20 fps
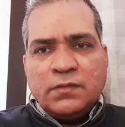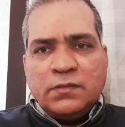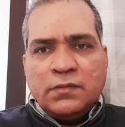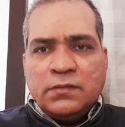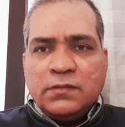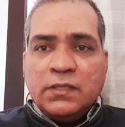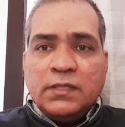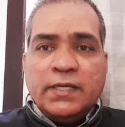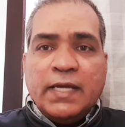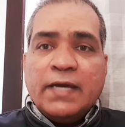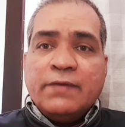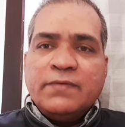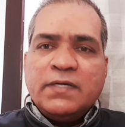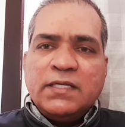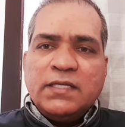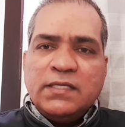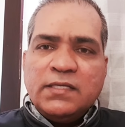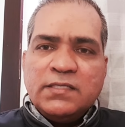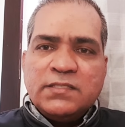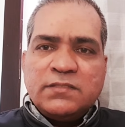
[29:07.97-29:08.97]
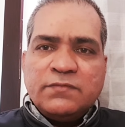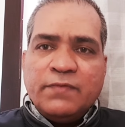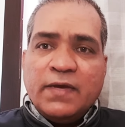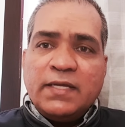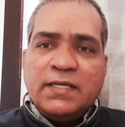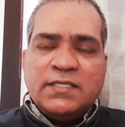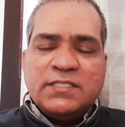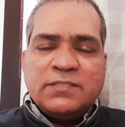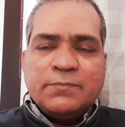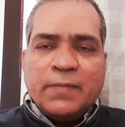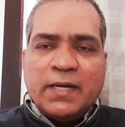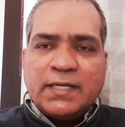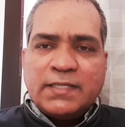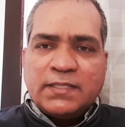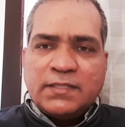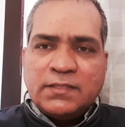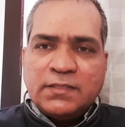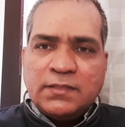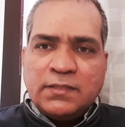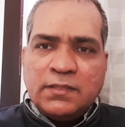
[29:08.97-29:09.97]
The devil is very smart.
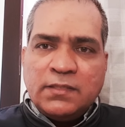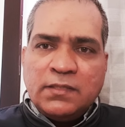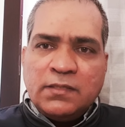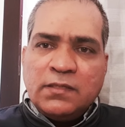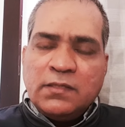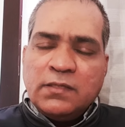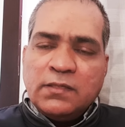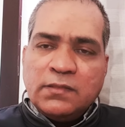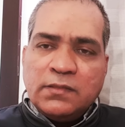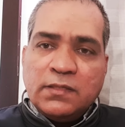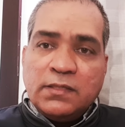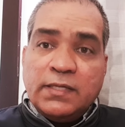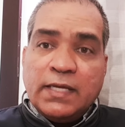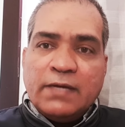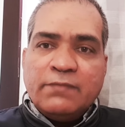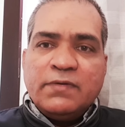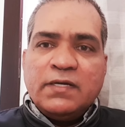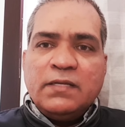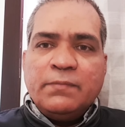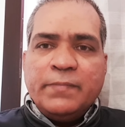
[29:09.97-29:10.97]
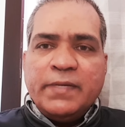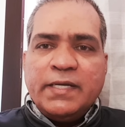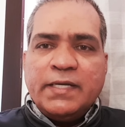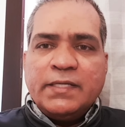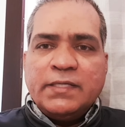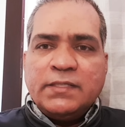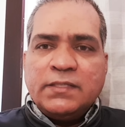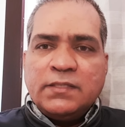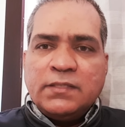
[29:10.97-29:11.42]
The devil made